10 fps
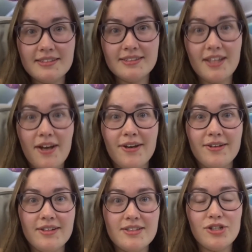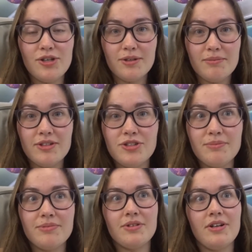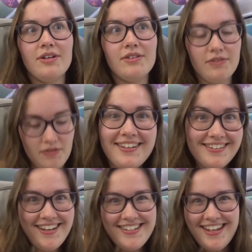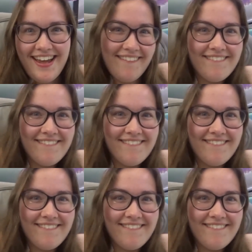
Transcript: so took my jumper off. Exciting.